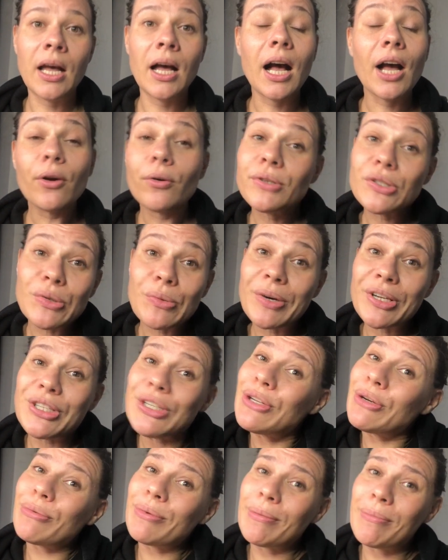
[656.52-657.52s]
I also
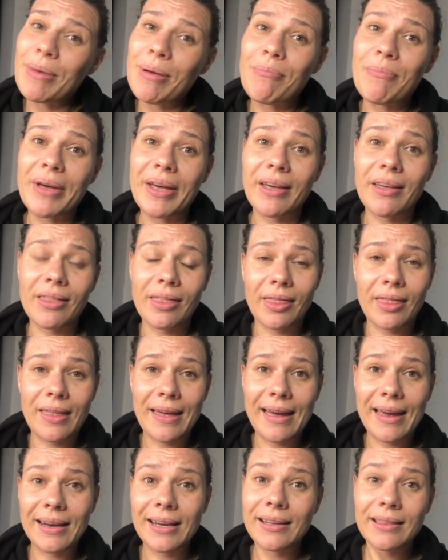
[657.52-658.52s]
want you to remember
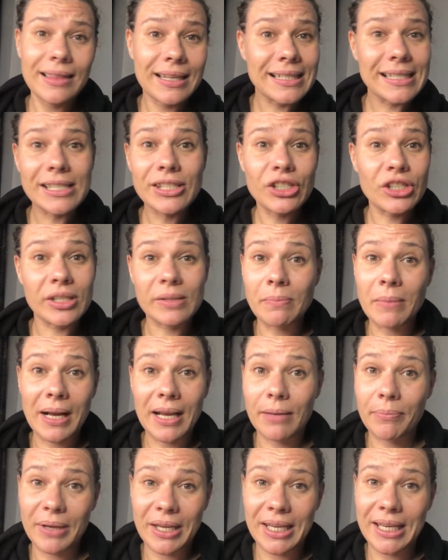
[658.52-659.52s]
that this is just my
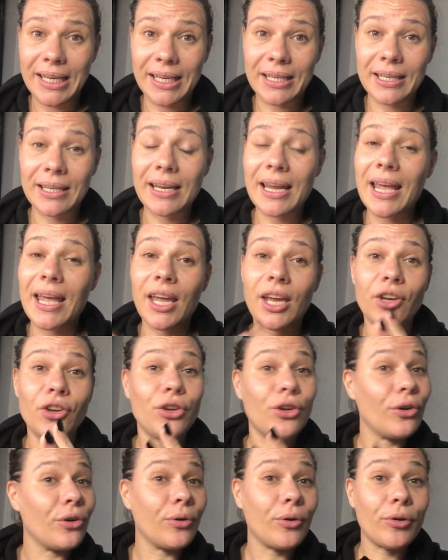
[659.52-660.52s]
opinion and
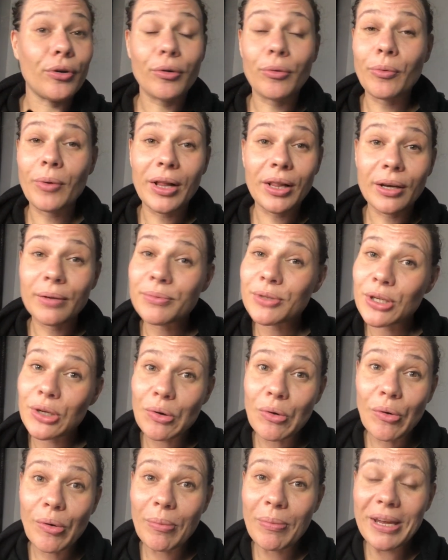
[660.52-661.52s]
you're welcome to
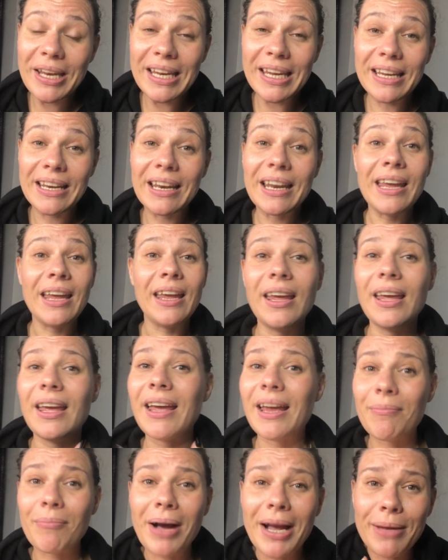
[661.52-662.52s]
your opinion
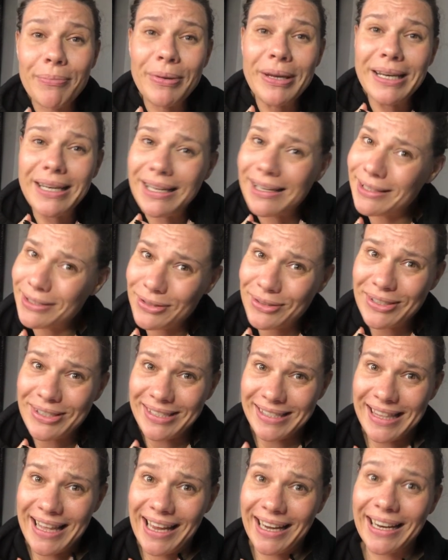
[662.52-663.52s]
and my opinion is
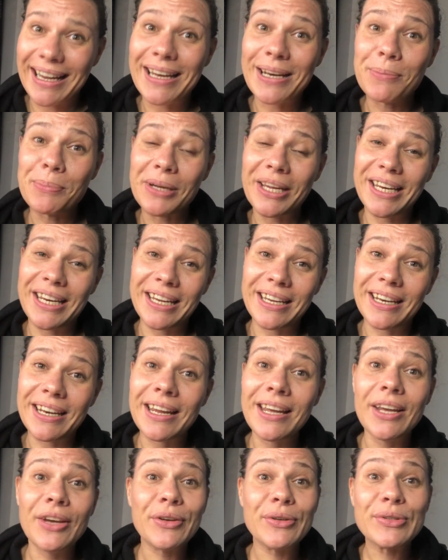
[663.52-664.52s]
just that, an opinion.
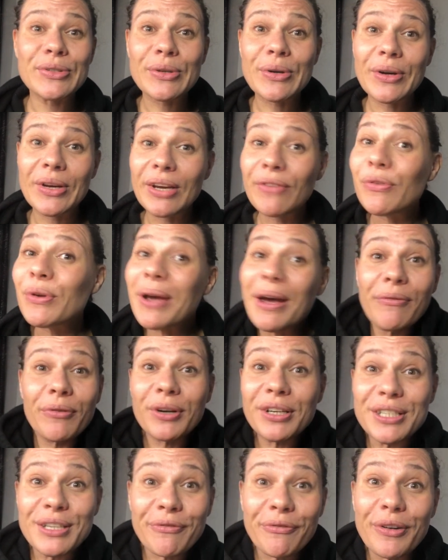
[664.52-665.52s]
So if you have
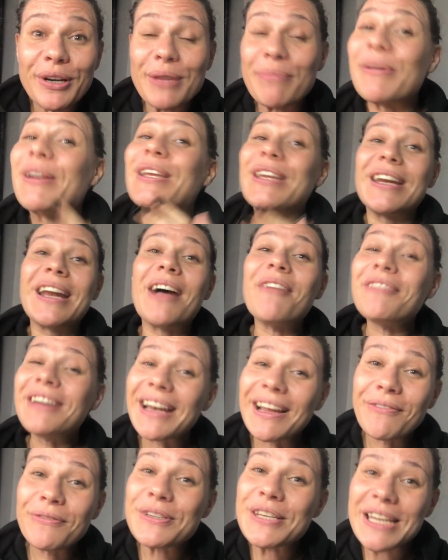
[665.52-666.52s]
a different opinion, I would
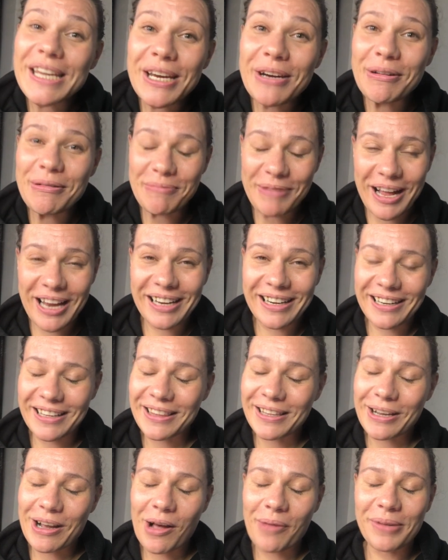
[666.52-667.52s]
love to hear about it in
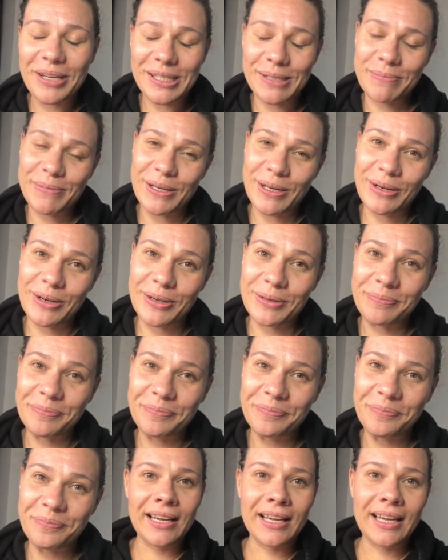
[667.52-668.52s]
the comments below.
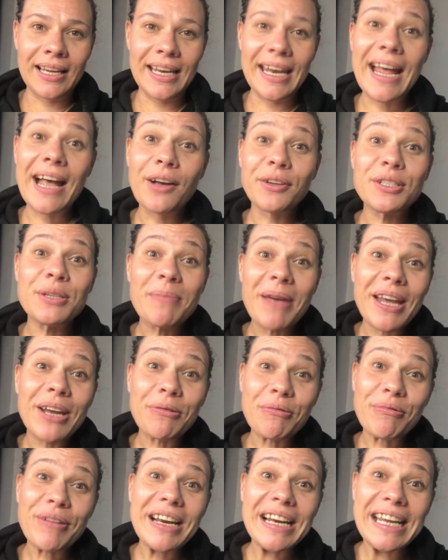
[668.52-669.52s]
Now to make
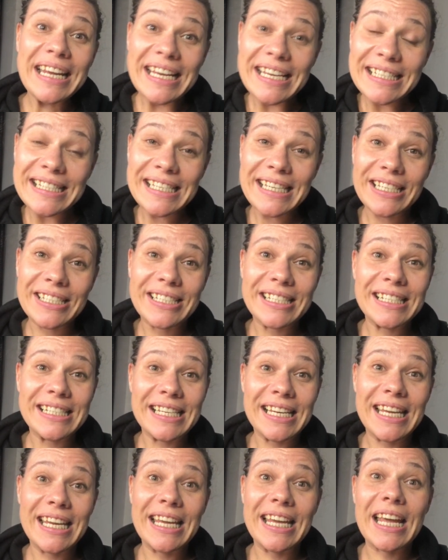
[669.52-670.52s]
it really easy to
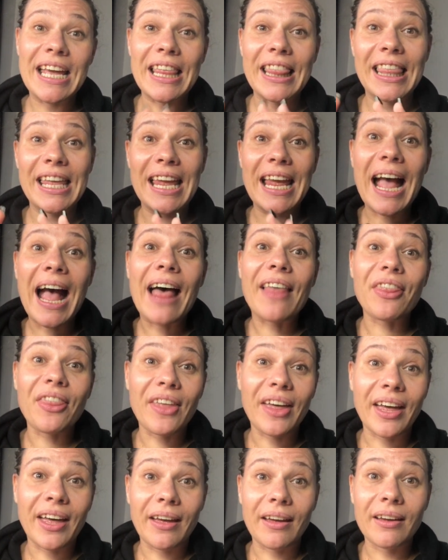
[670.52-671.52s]
see the
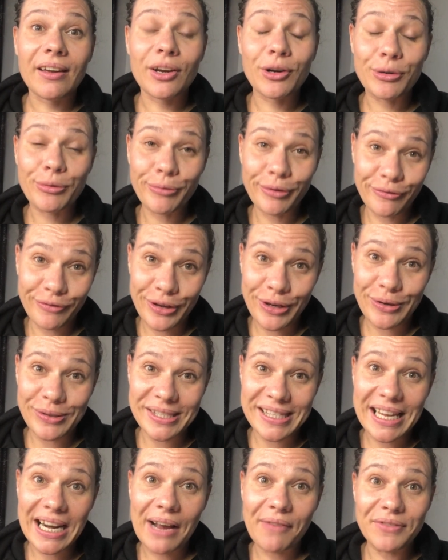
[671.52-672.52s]
other reviews
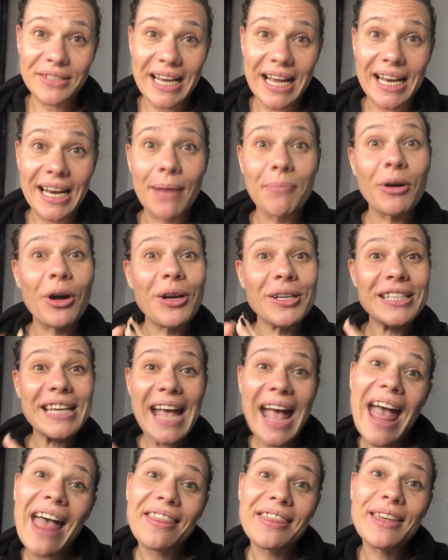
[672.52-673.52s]
that I've done, I'm going
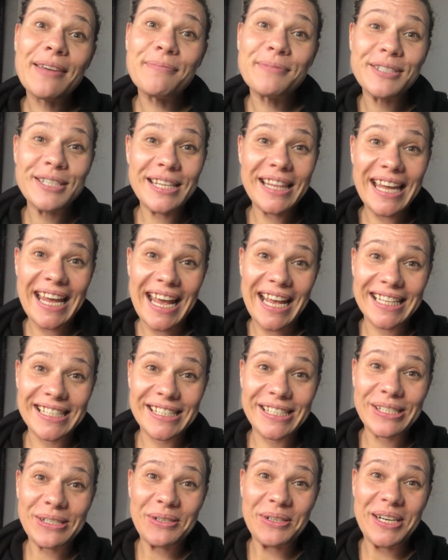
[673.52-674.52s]
to add them to the end
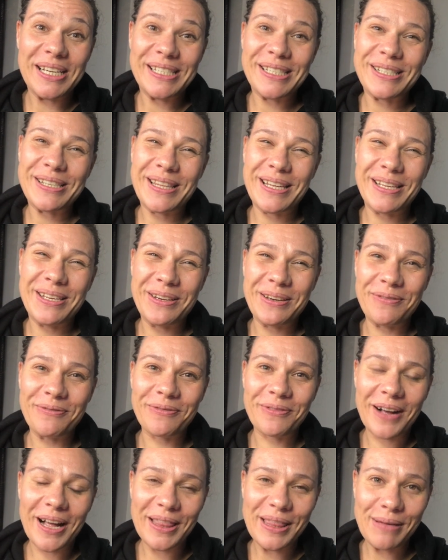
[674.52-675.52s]
screen so that you can
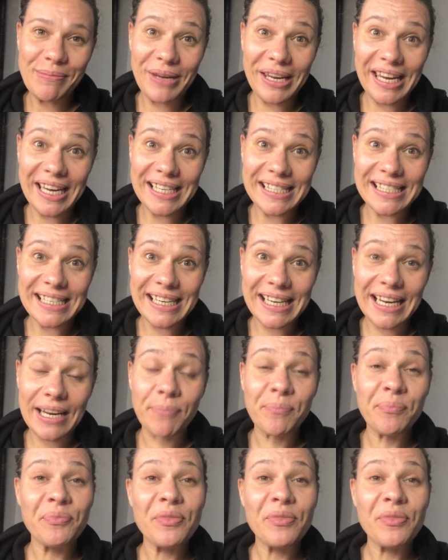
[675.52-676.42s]
find them easily.